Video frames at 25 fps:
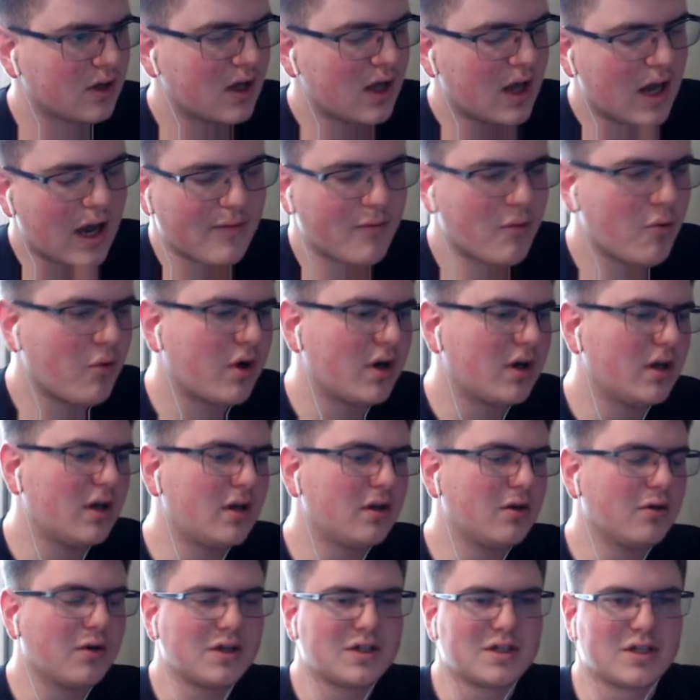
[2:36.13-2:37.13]
I've been wanting to
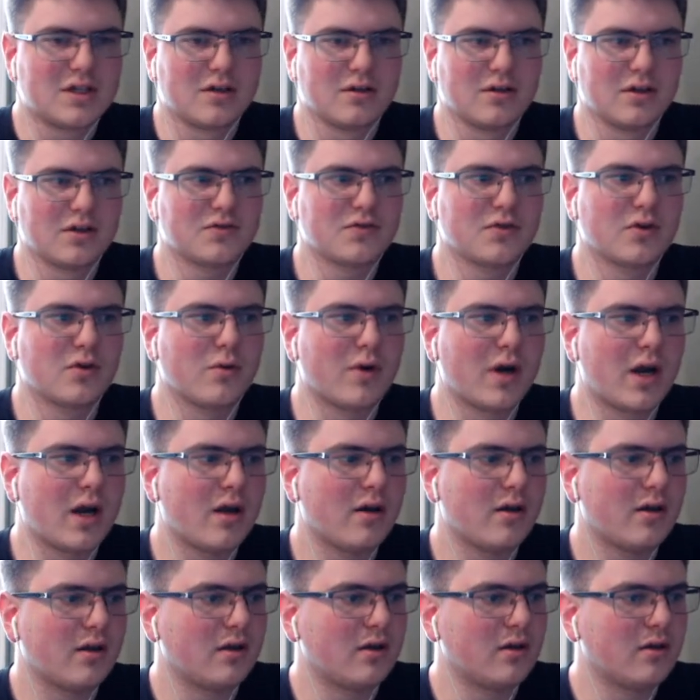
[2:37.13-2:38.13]
do a tier list for a
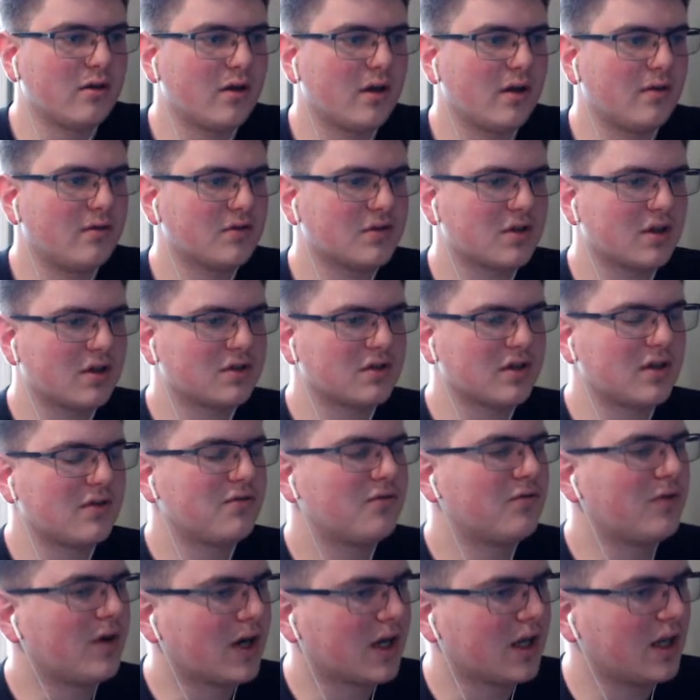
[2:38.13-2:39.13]
while, and you know, I'm just gonna say
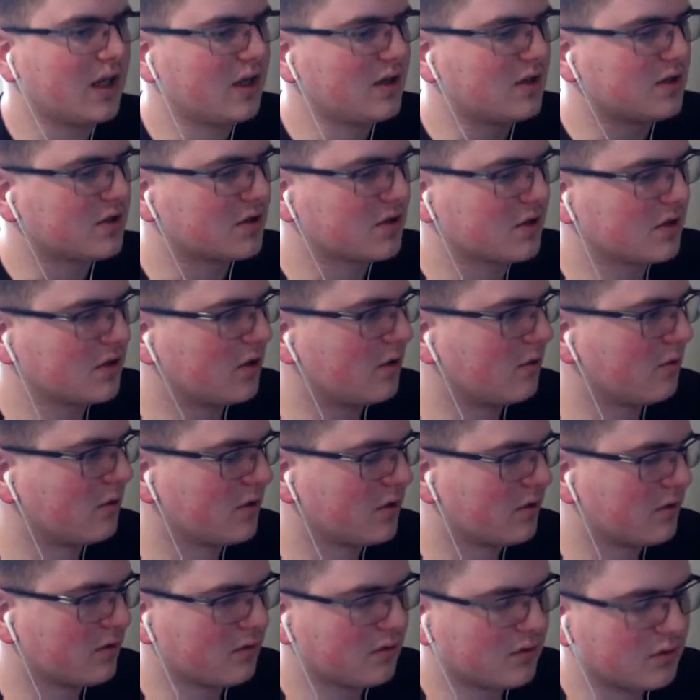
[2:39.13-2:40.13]
fuck it and just
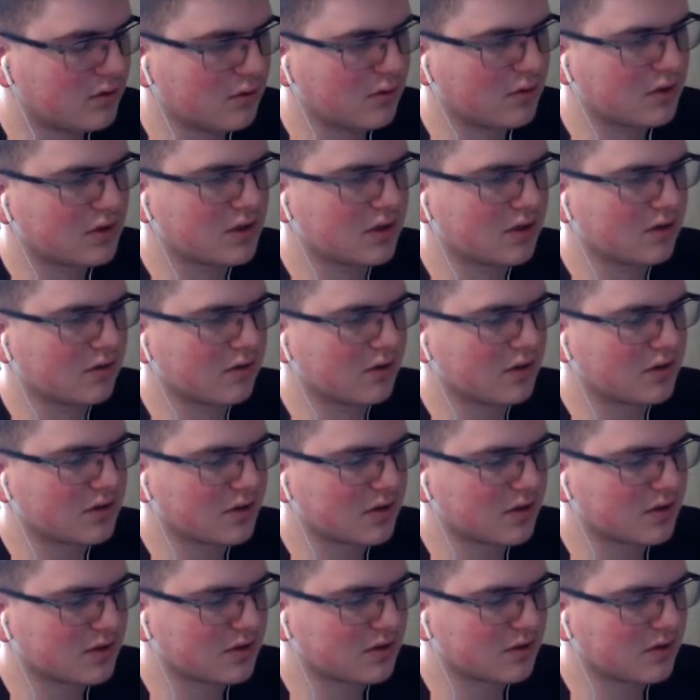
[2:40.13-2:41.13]
do a tier list.
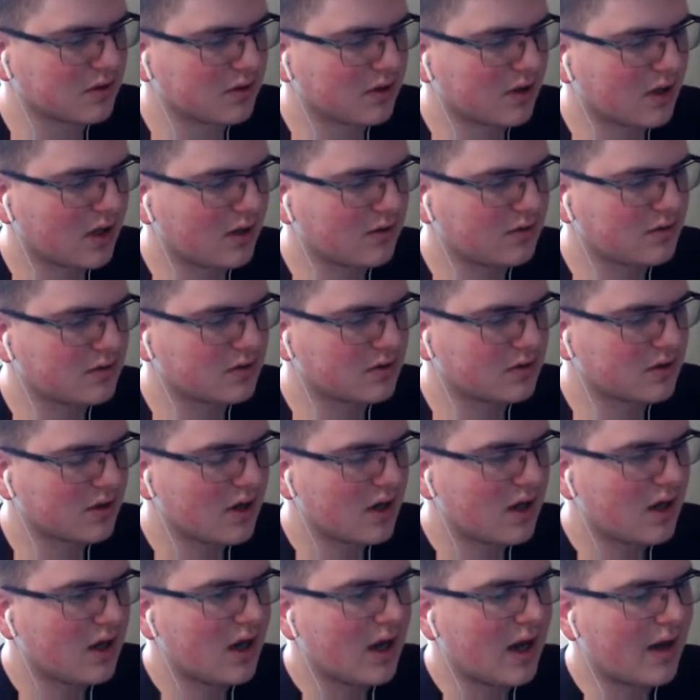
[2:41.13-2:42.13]
Honestly, I've
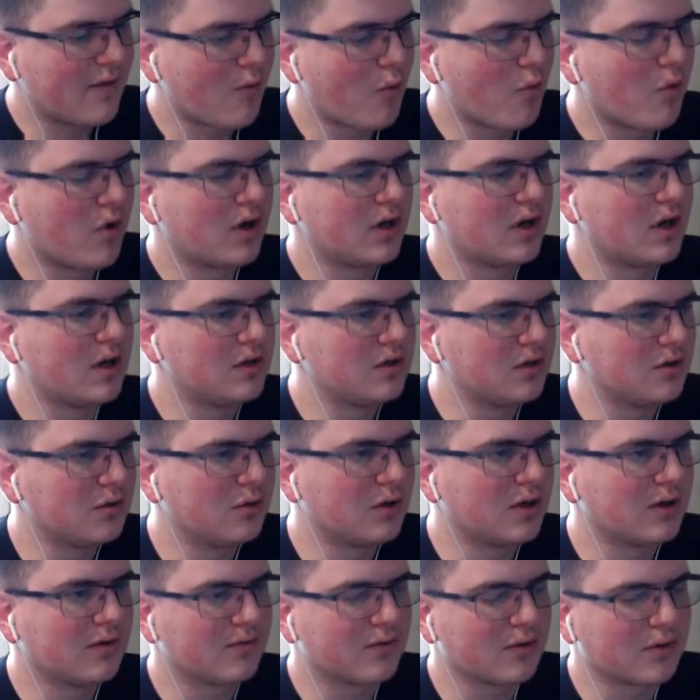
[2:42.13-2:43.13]
been wanting to do
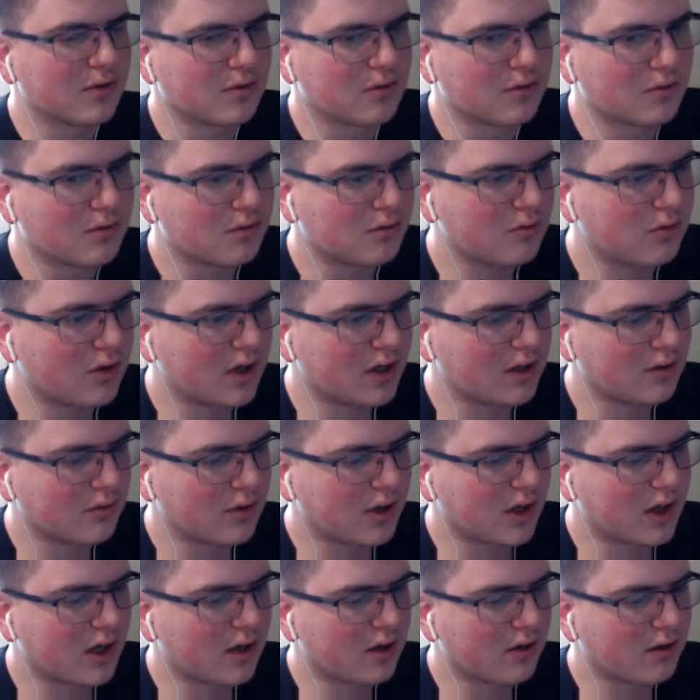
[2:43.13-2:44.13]
one for quite a
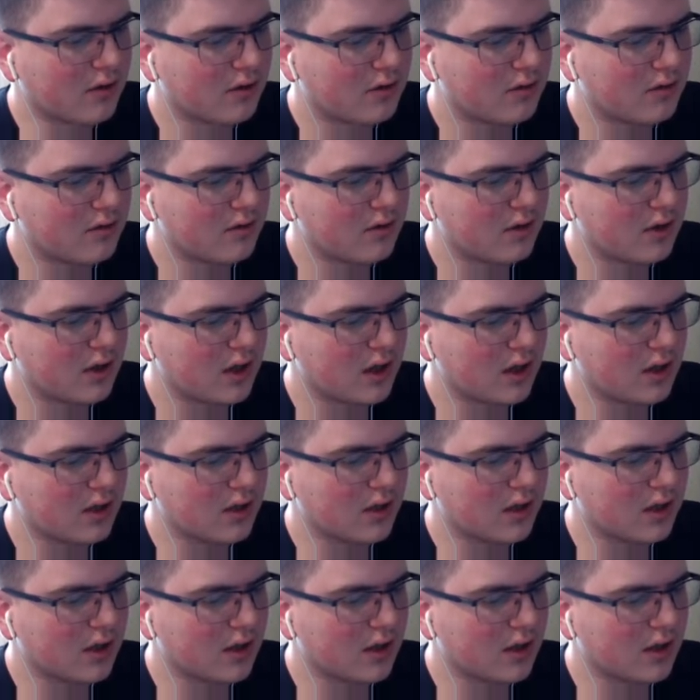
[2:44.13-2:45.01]
while, and